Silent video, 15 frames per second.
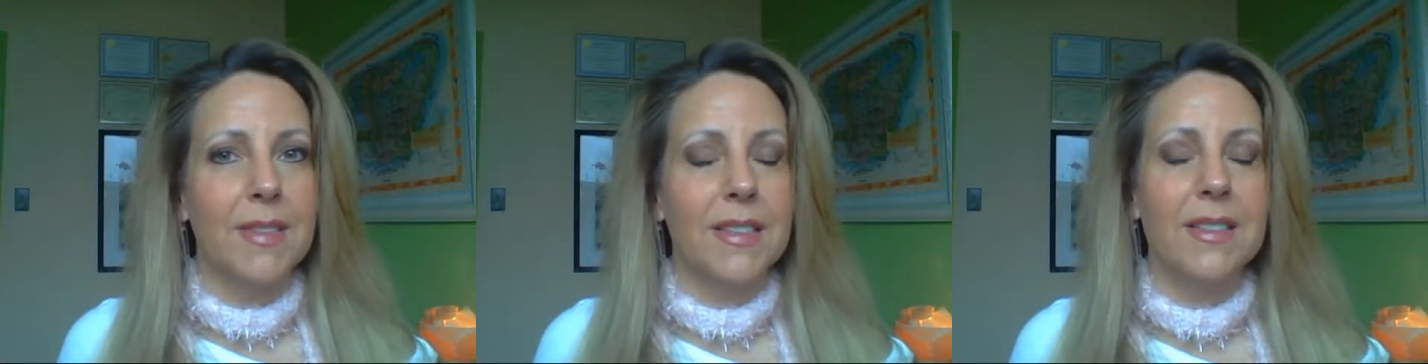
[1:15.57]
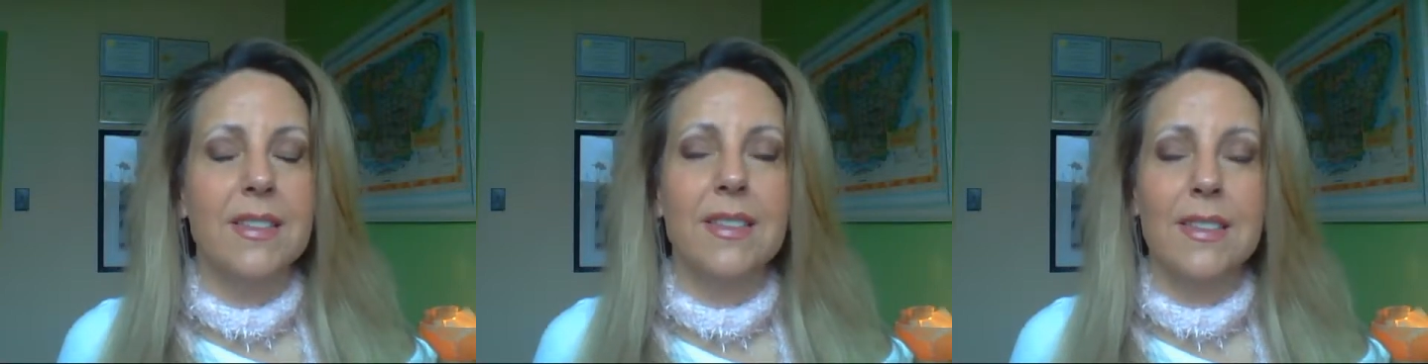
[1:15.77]

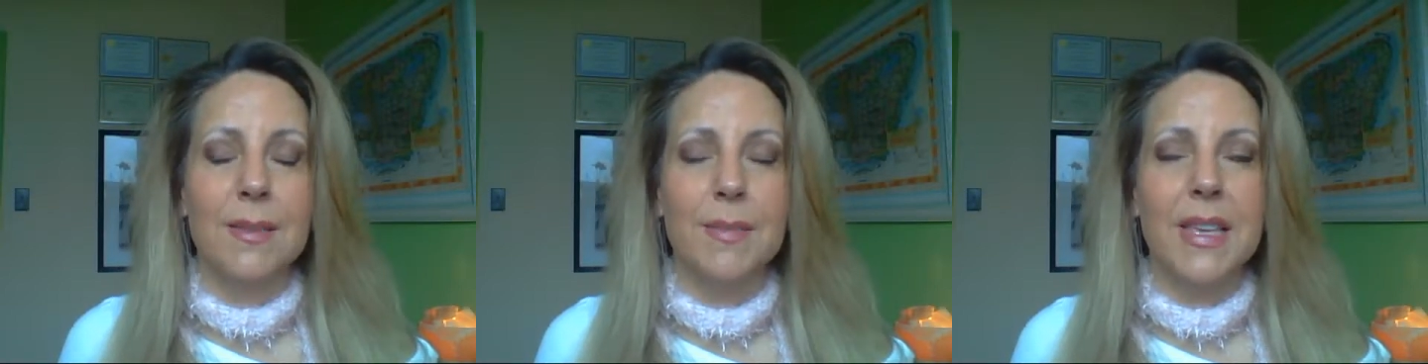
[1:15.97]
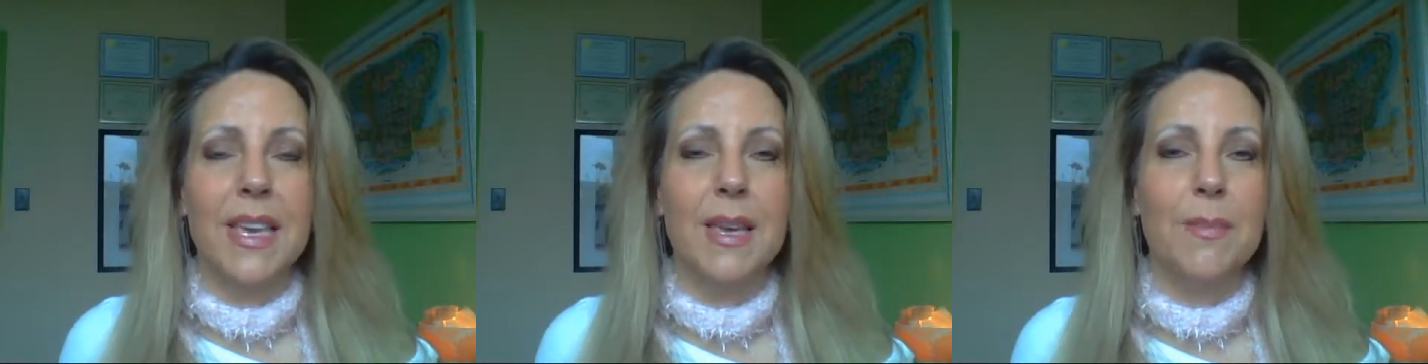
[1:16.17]
Now, this is
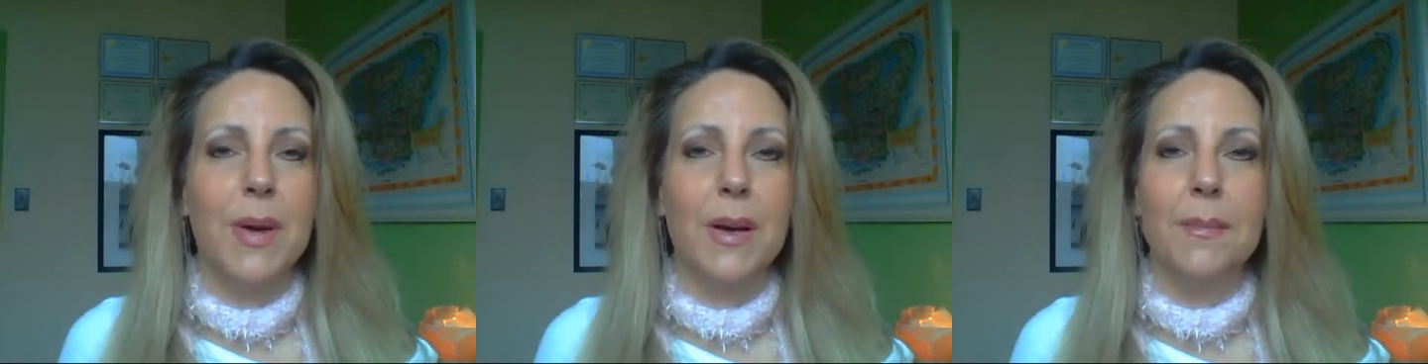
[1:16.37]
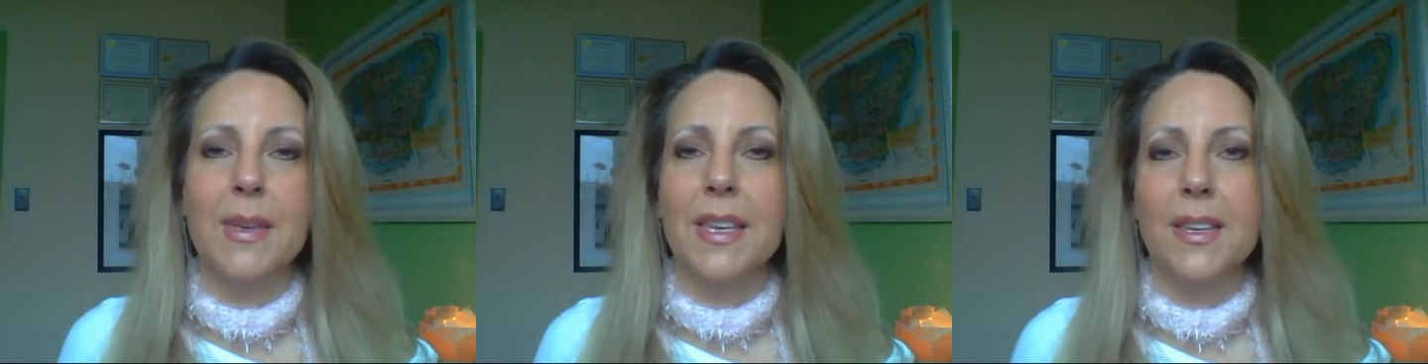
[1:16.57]
something he
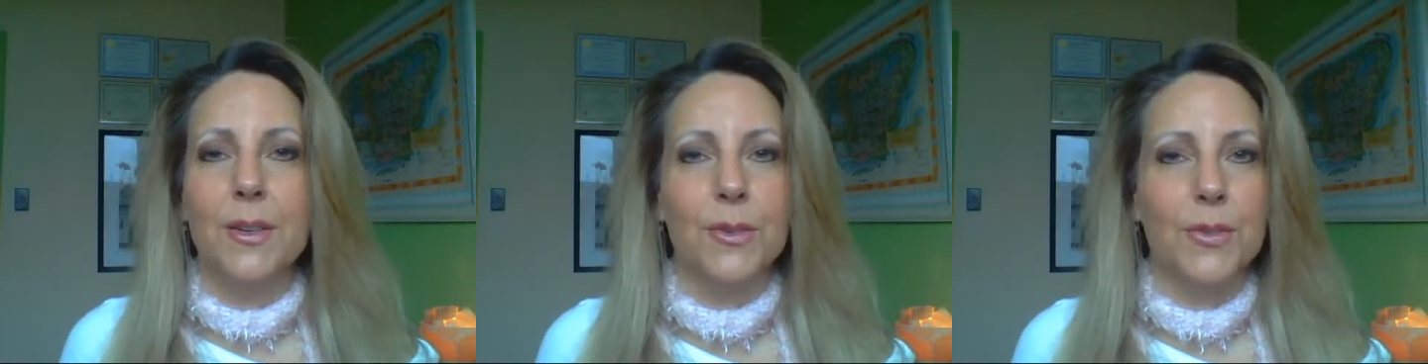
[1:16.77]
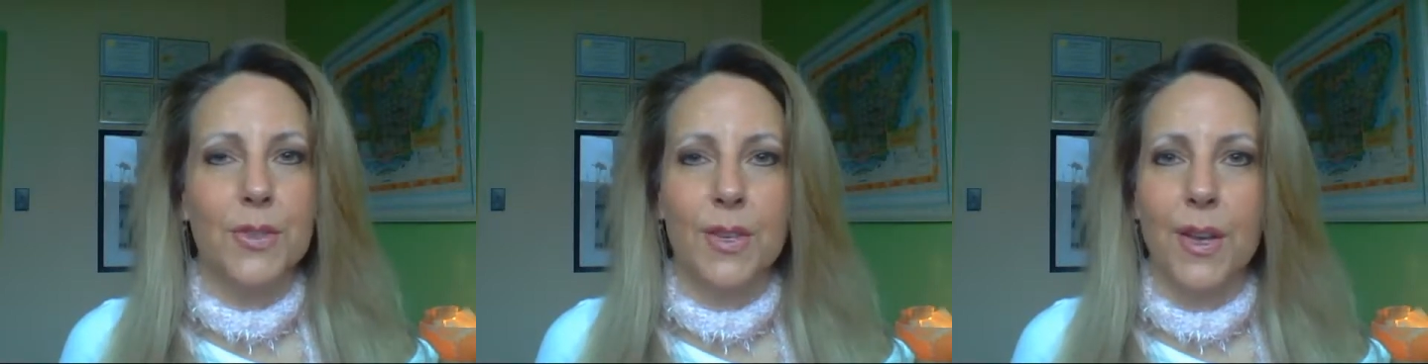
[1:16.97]
bought me
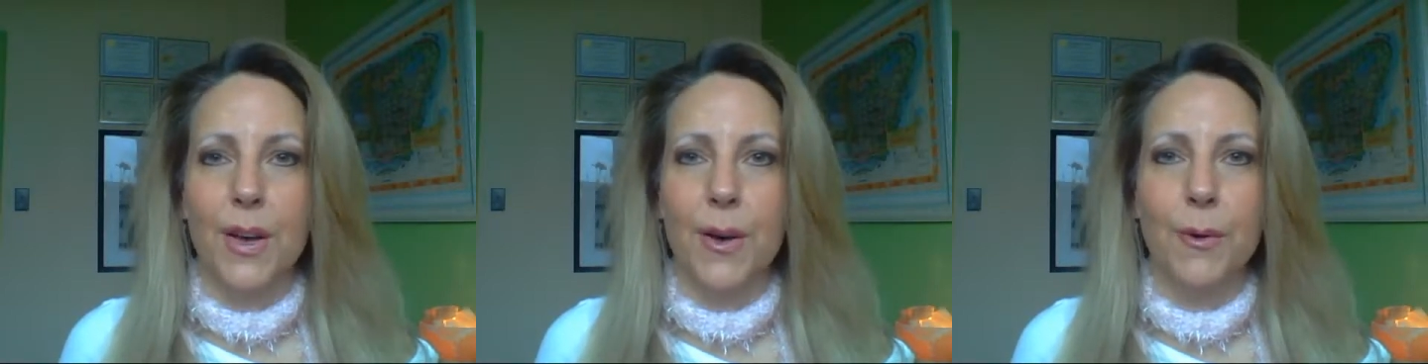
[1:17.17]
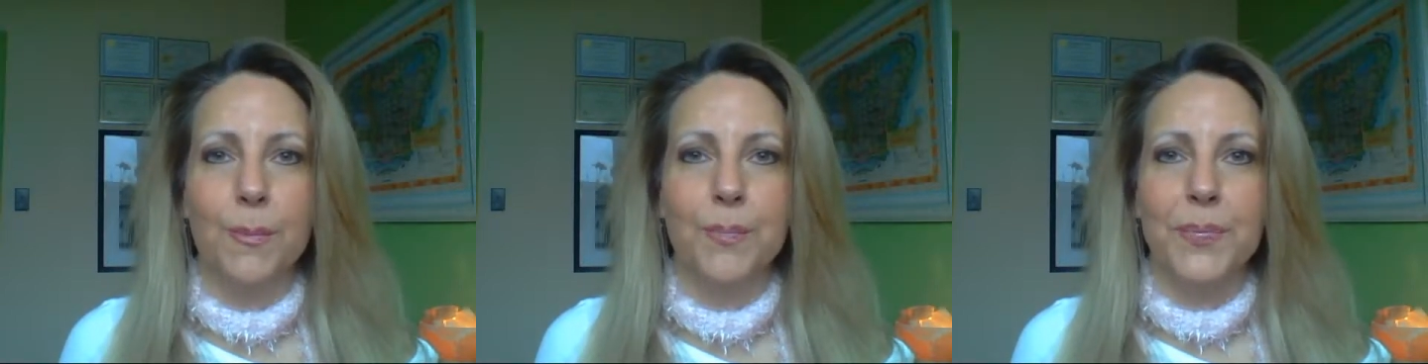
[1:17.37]
years
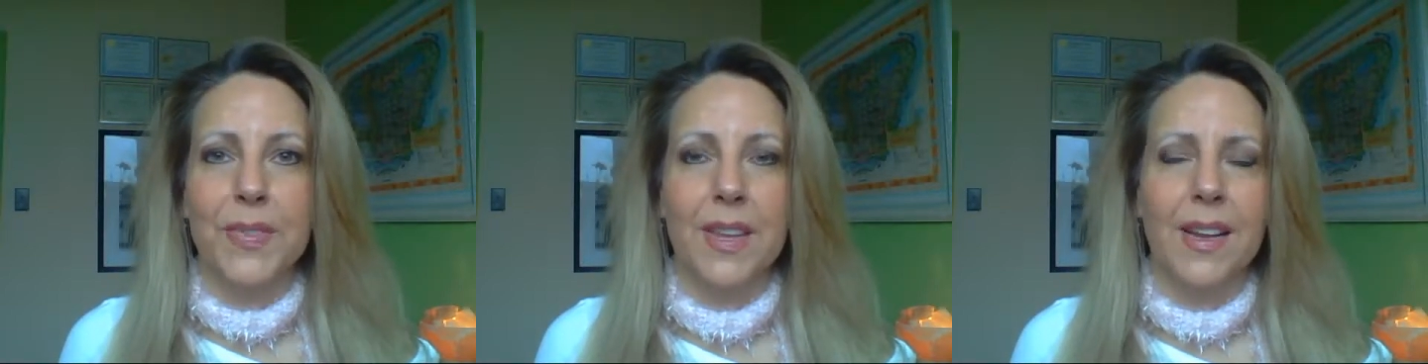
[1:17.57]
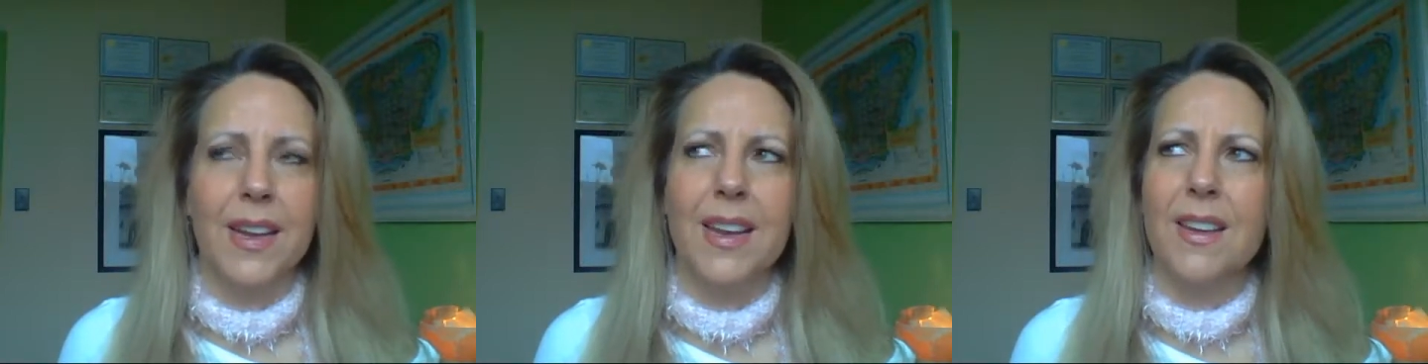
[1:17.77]
ago,
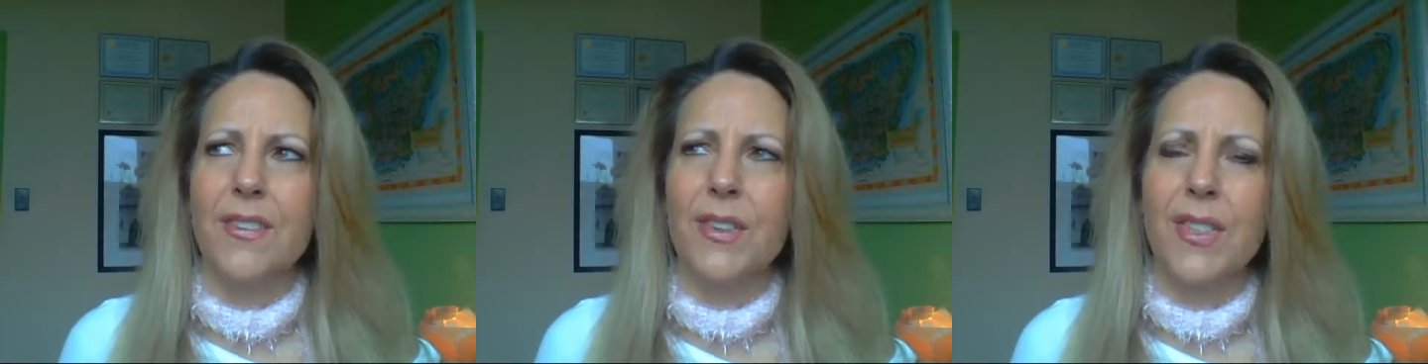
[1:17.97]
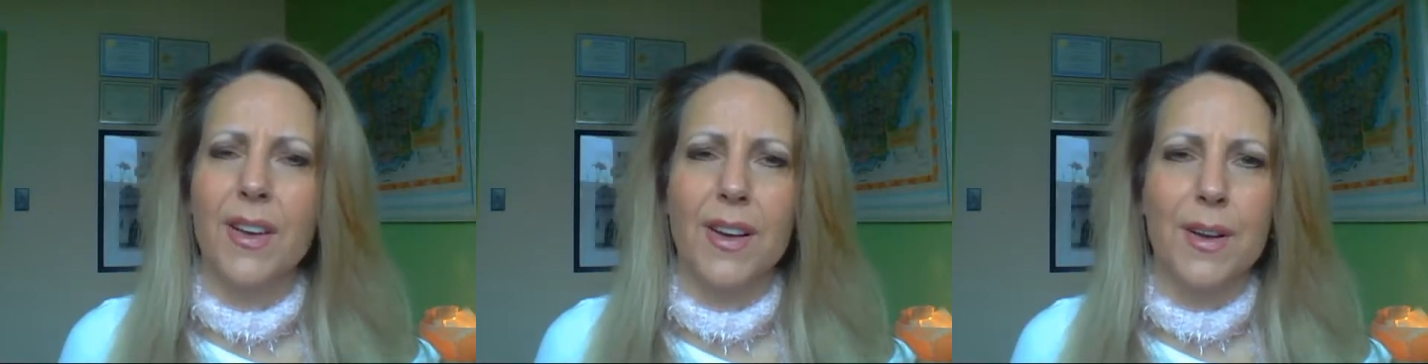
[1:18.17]
and I
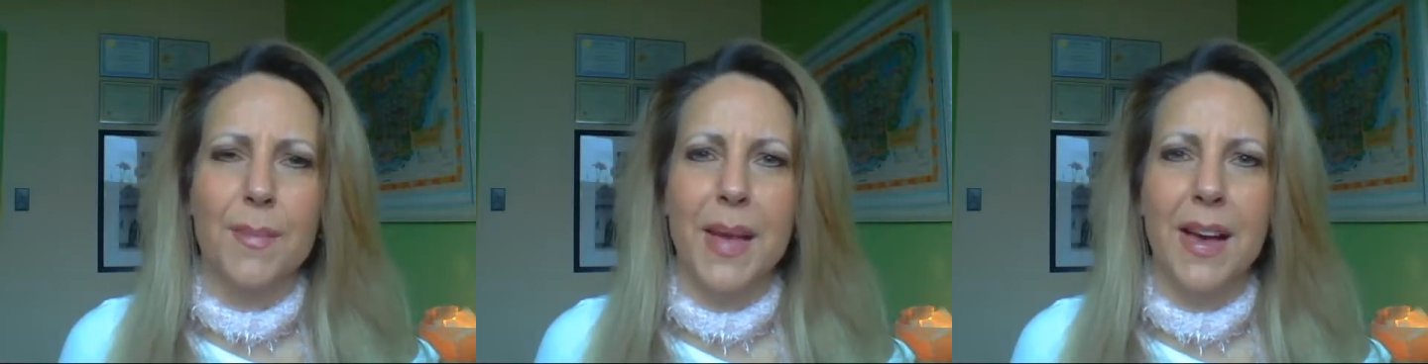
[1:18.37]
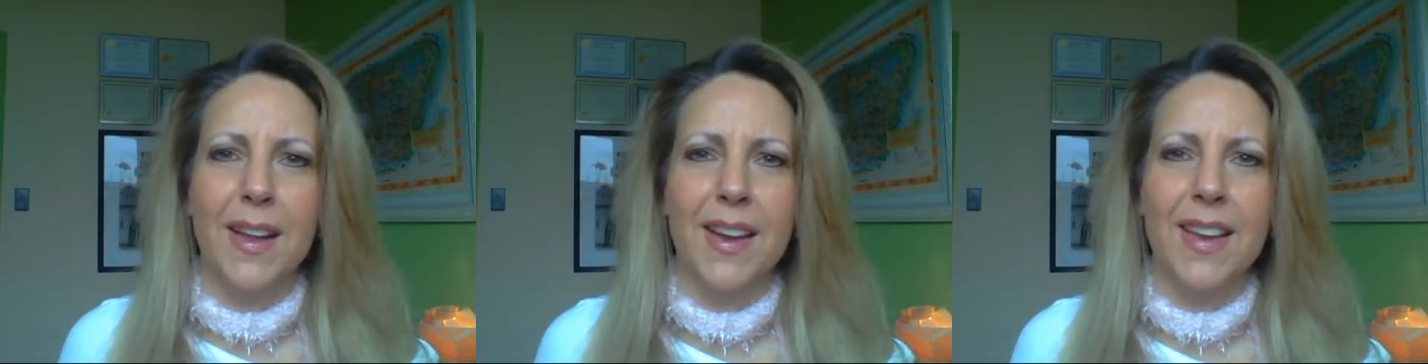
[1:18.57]
never thought
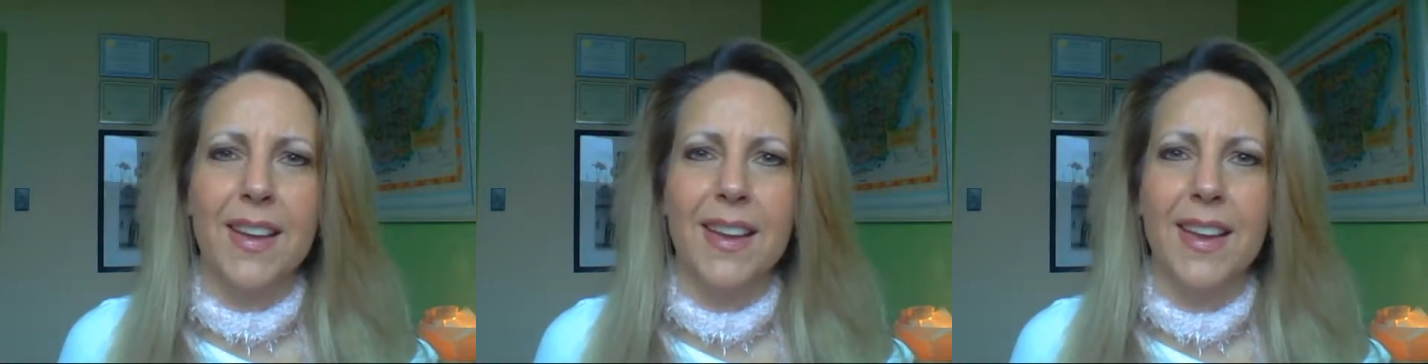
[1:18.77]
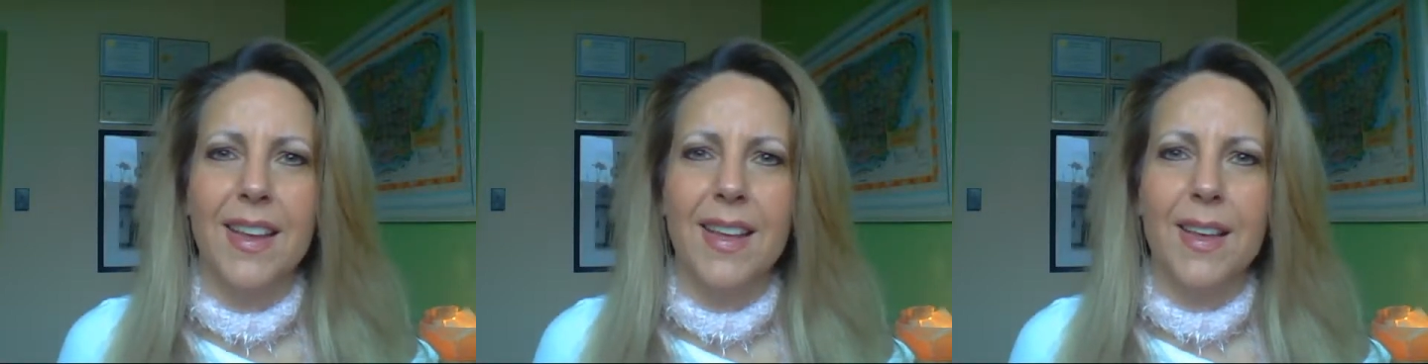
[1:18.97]
about it,